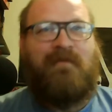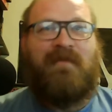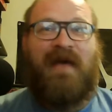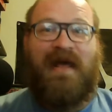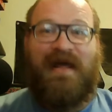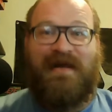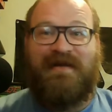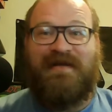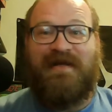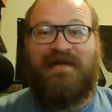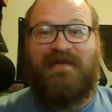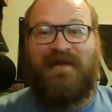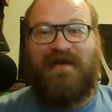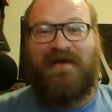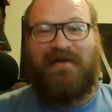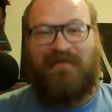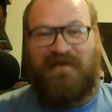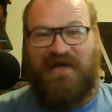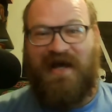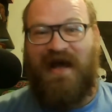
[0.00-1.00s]
panting like
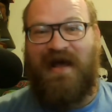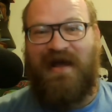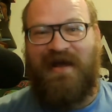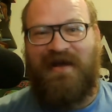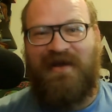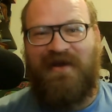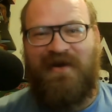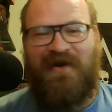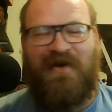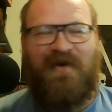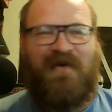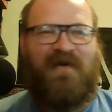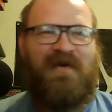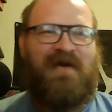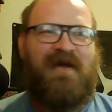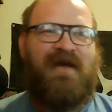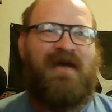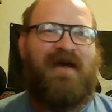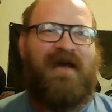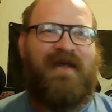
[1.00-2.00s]
I'm dying, you know.
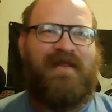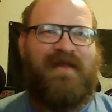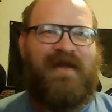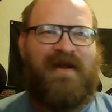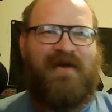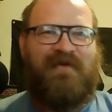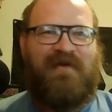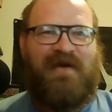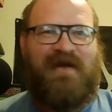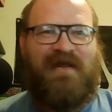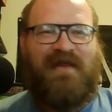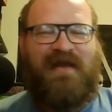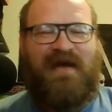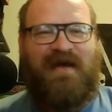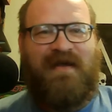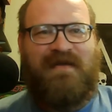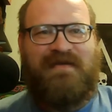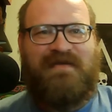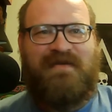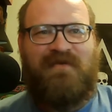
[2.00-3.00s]
And then I
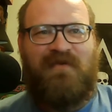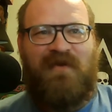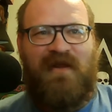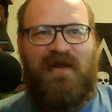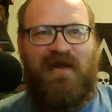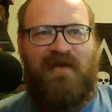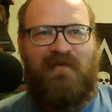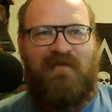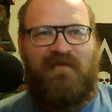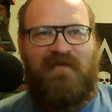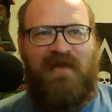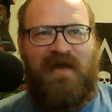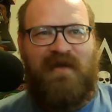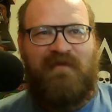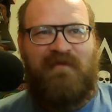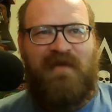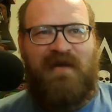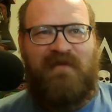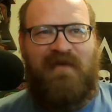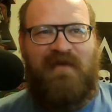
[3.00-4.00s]
realized while I'm like
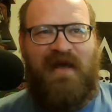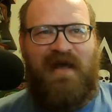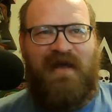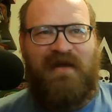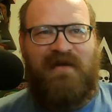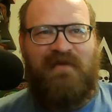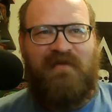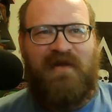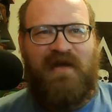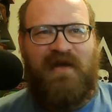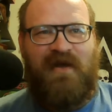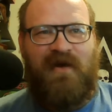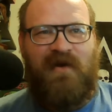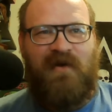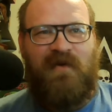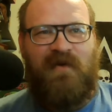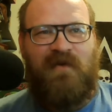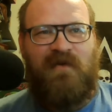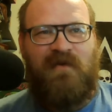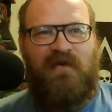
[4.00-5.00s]
mid pant, I'm like,
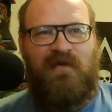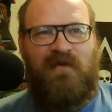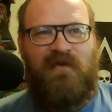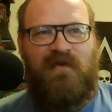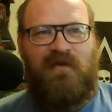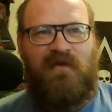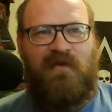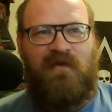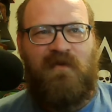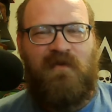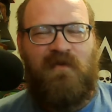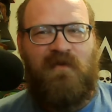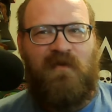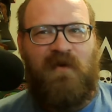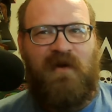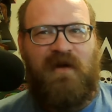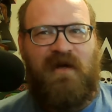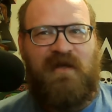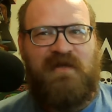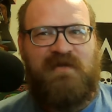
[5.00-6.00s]
oh,
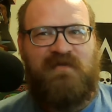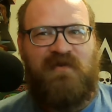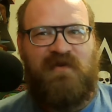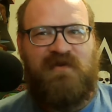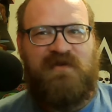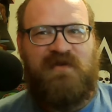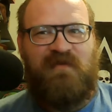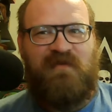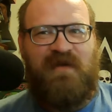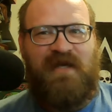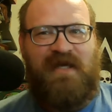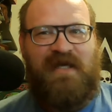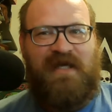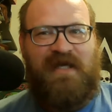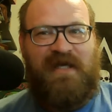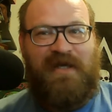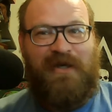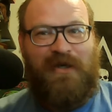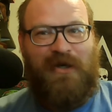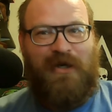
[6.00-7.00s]
we're not supposed to be
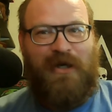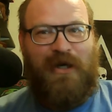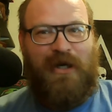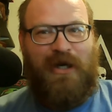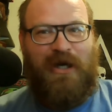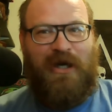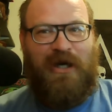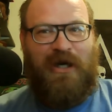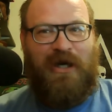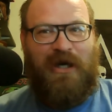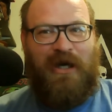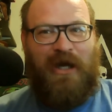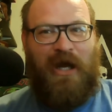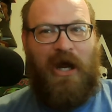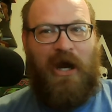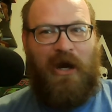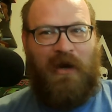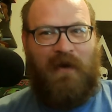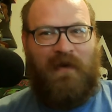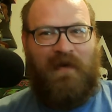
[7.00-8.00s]
here,
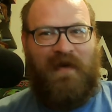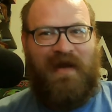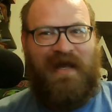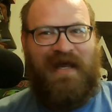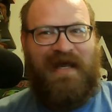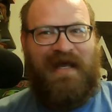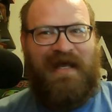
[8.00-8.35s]
are we?